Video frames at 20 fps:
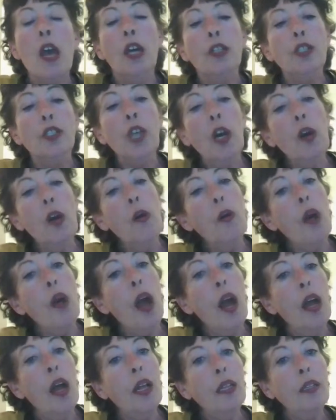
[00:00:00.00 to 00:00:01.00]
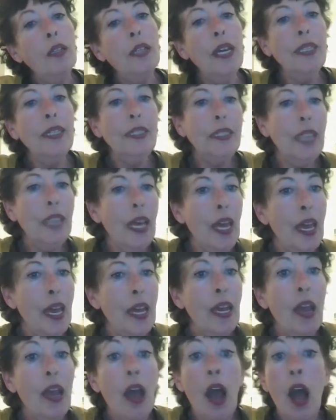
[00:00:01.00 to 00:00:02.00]
So let's
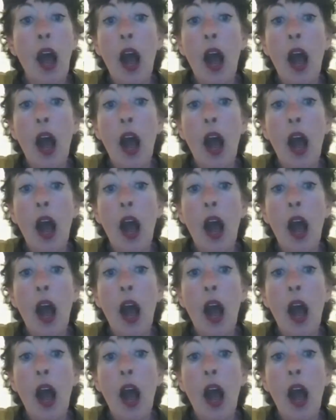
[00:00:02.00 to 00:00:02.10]
say